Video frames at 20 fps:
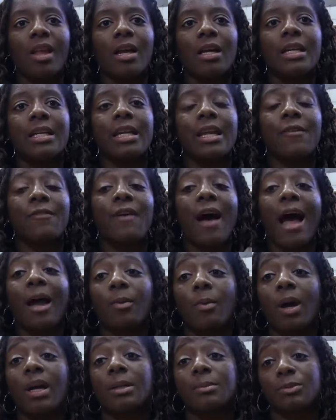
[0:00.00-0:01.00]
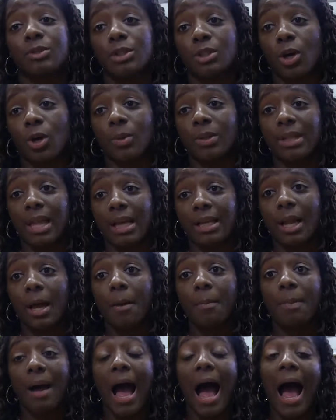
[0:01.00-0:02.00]
And if I want him to go and line
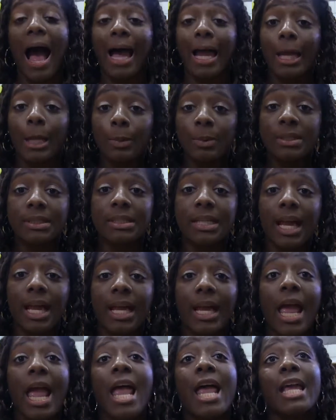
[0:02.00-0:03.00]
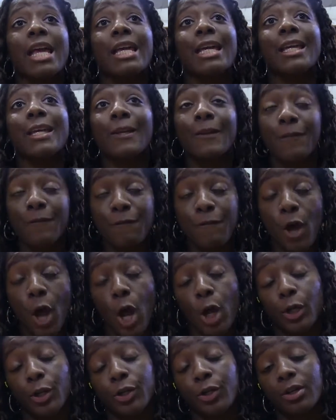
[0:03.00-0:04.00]
up, I would say, if
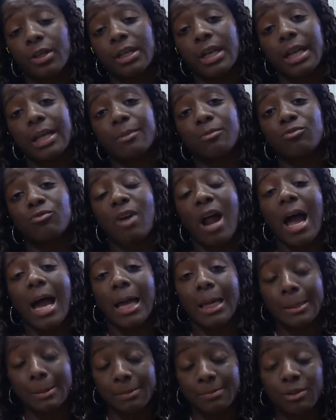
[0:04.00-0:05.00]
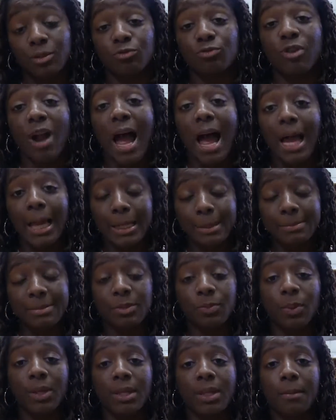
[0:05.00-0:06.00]
your name
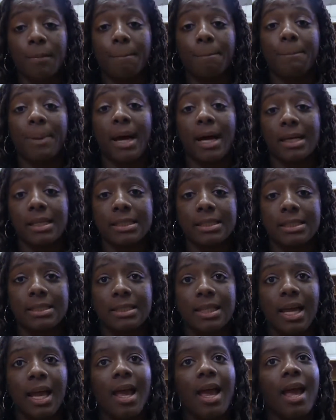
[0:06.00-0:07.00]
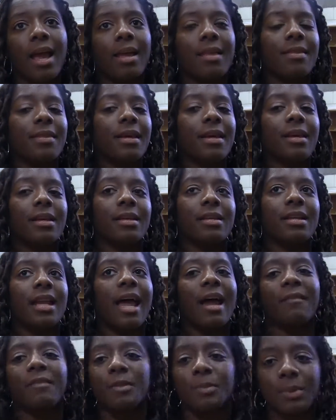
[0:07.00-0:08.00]
rhymes with bus, and then
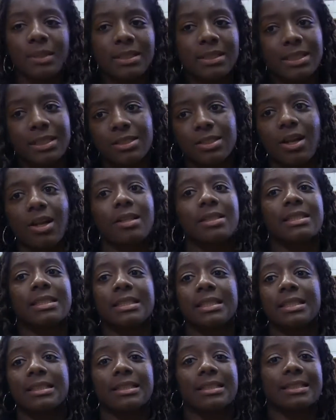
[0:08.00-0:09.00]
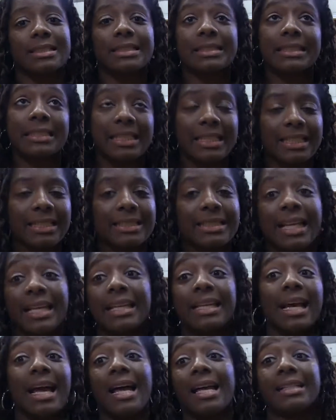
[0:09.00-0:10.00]
everyone gets all silly and
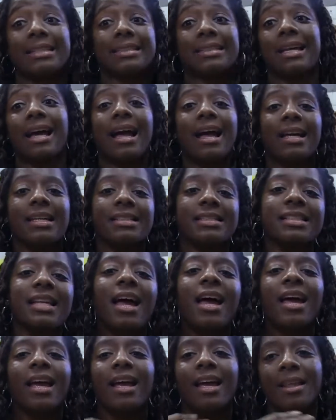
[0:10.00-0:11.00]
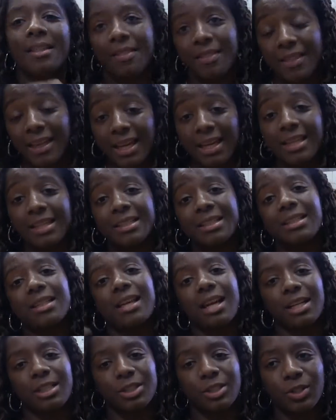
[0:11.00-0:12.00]
say Gus, and then
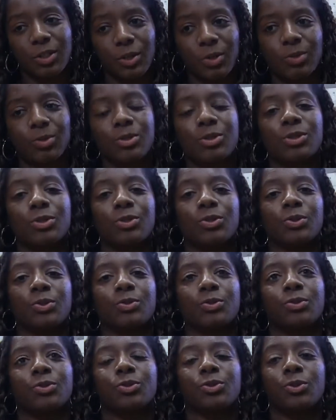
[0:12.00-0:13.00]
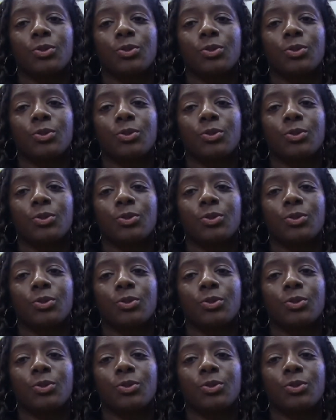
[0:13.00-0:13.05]
Gus goes to